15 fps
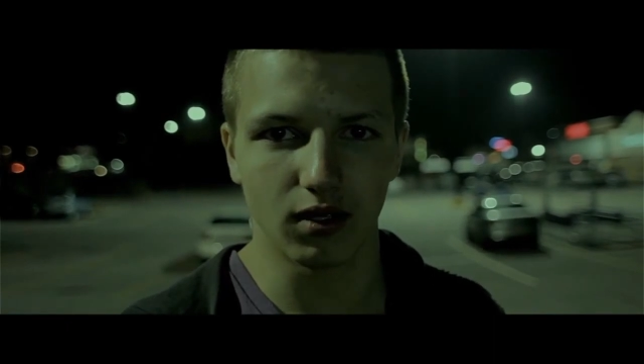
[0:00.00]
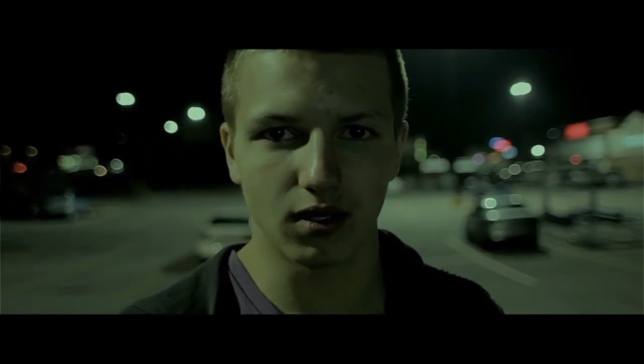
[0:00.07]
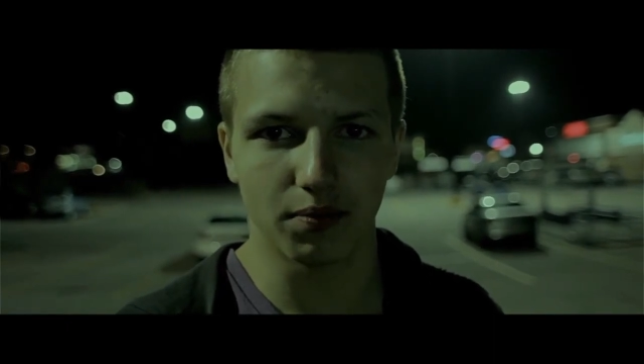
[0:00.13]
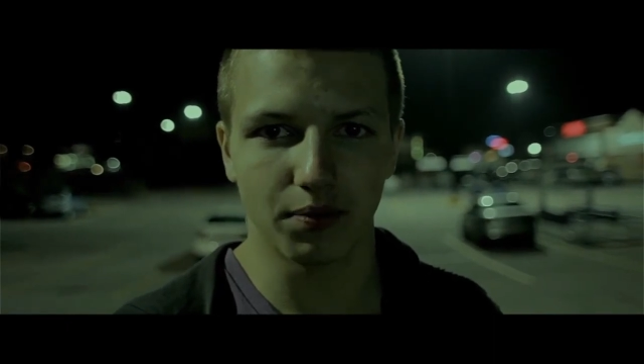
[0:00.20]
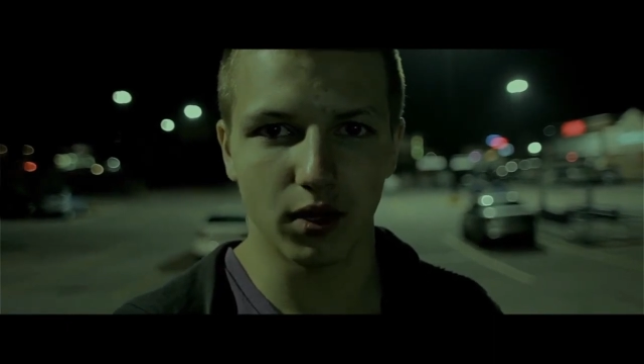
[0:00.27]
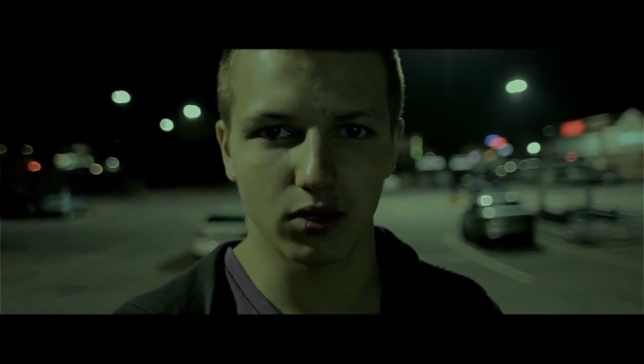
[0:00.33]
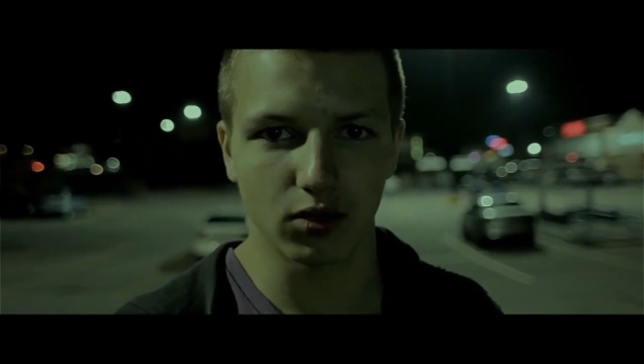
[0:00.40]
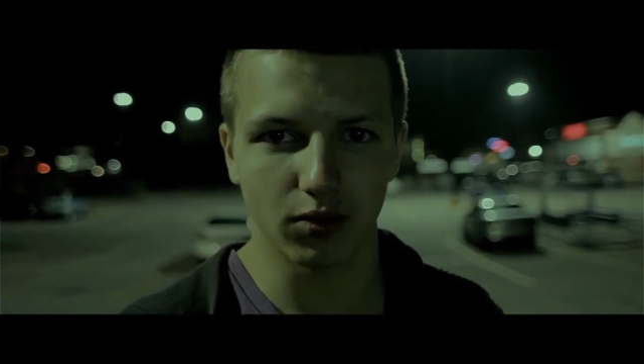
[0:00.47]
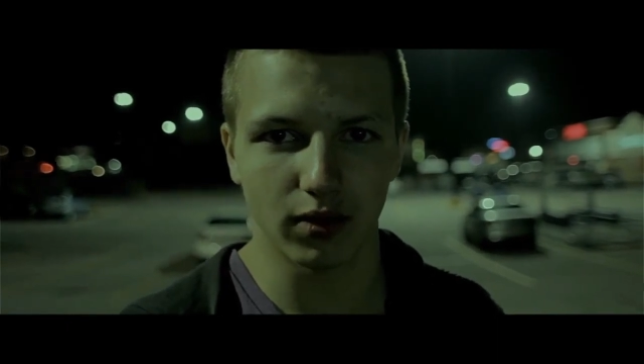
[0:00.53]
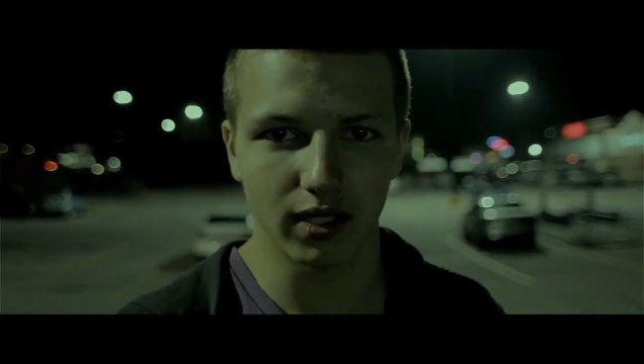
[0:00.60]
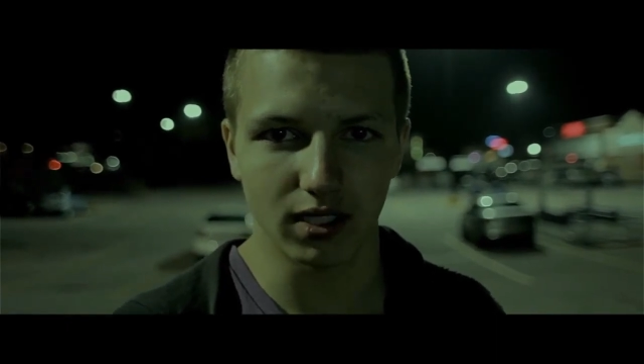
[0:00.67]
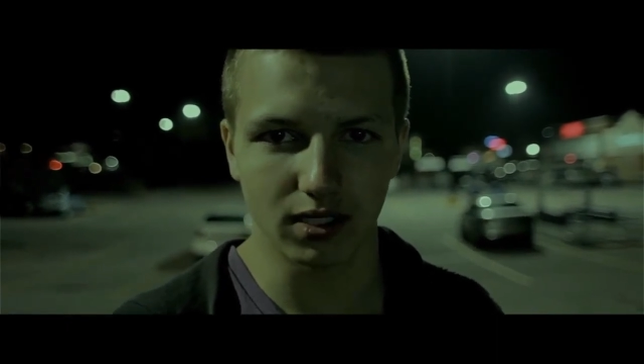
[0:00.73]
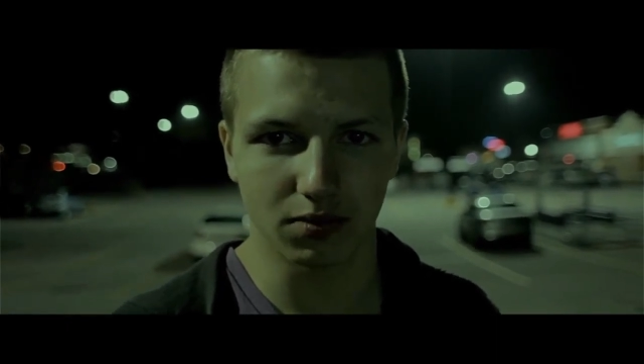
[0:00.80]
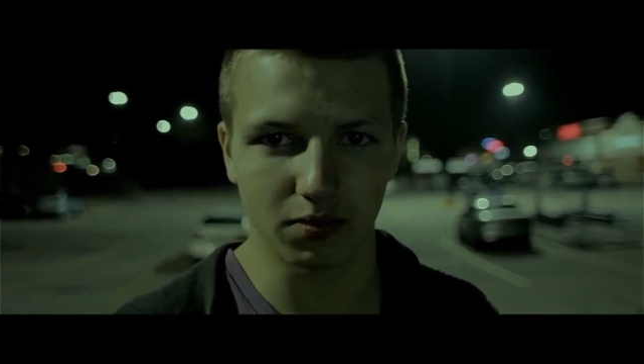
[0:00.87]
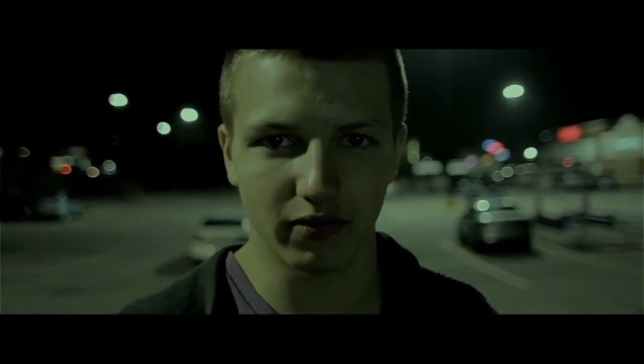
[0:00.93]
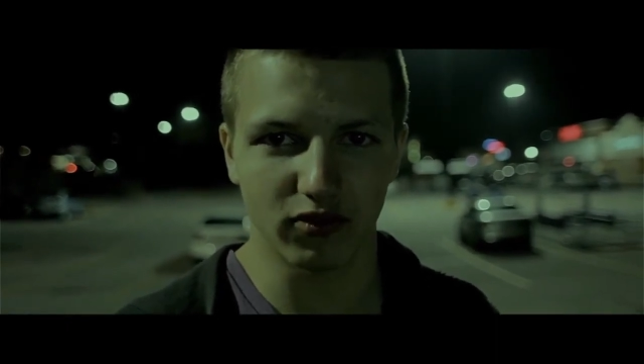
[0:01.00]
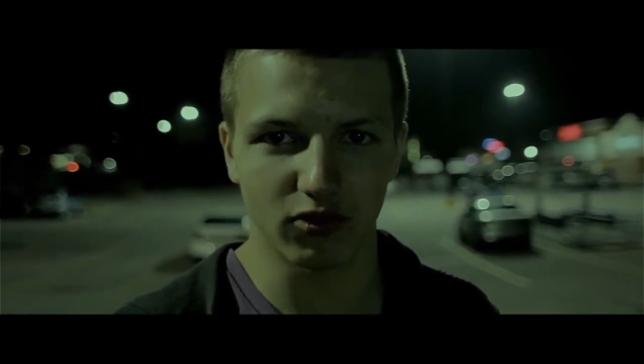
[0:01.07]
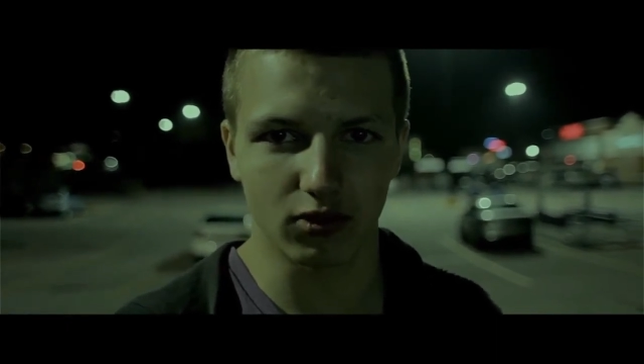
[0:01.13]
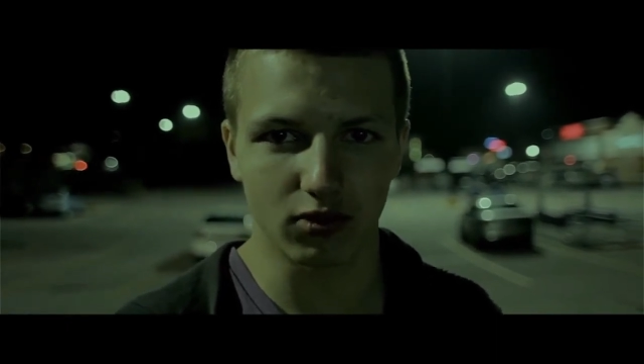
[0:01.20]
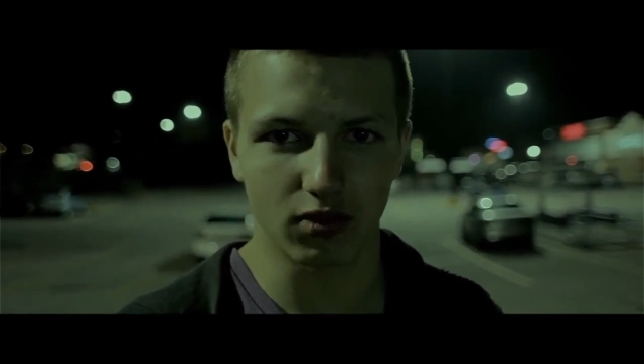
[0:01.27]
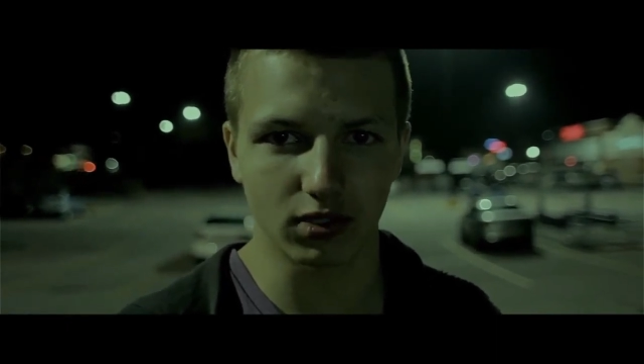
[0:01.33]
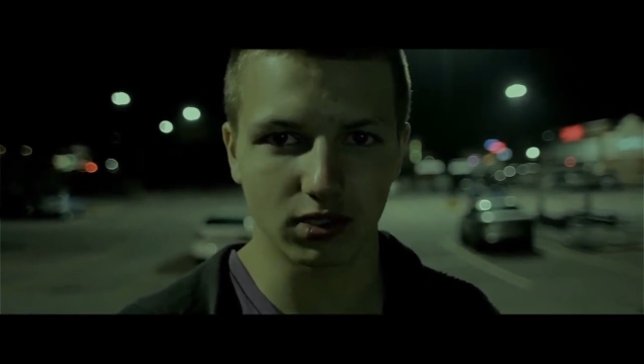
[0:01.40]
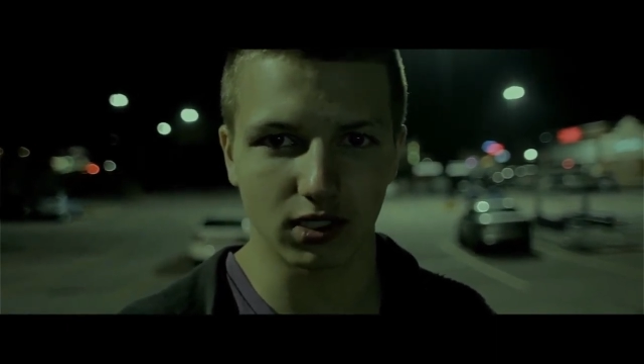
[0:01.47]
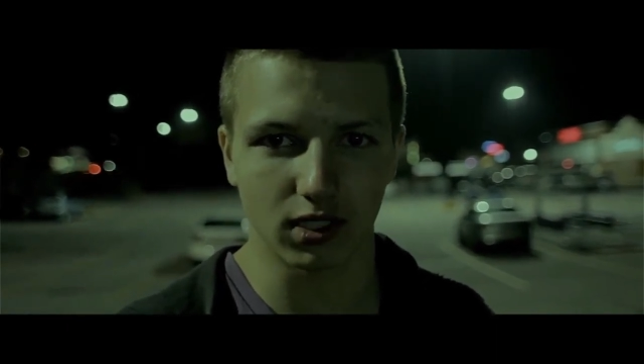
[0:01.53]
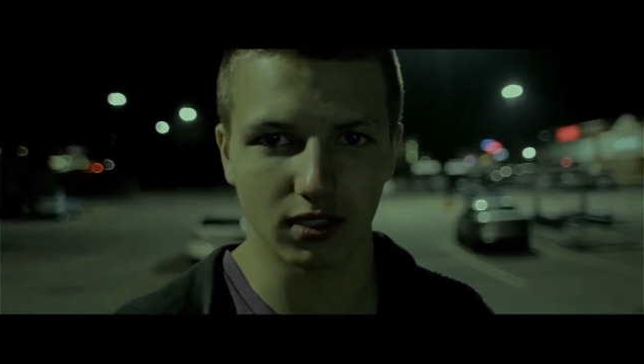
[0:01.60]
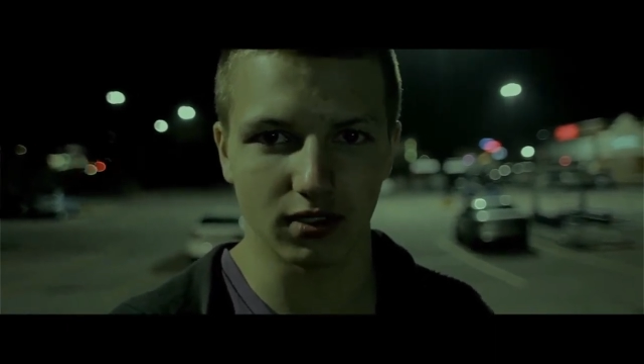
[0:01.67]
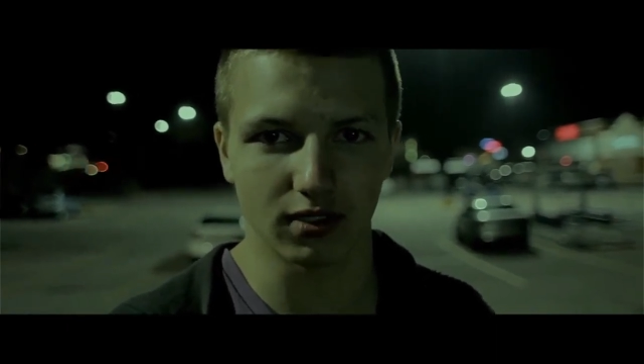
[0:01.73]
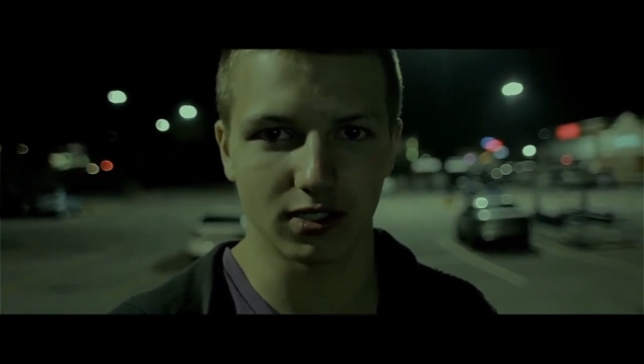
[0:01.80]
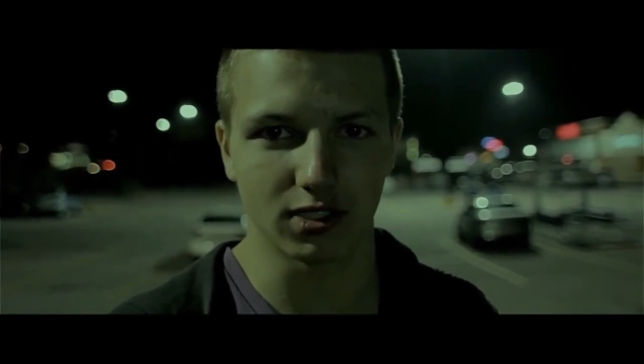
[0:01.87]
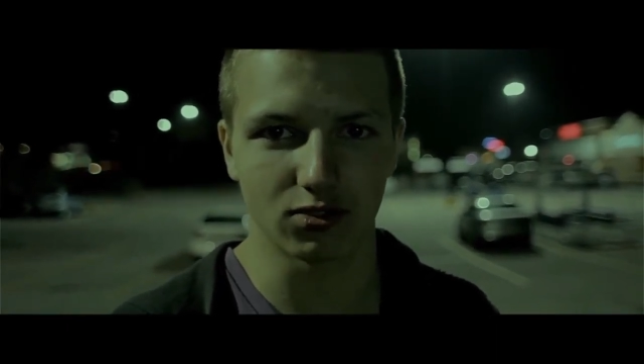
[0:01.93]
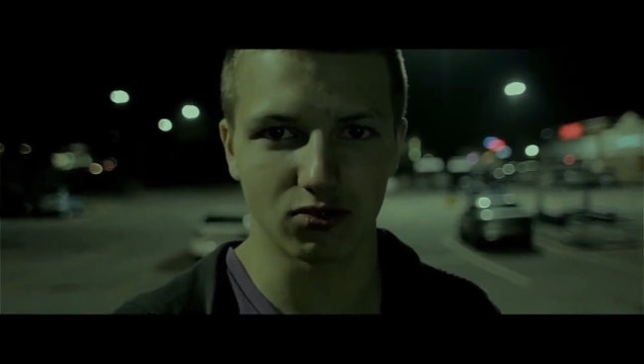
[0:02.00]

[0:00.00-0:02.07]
look both ways before crossing the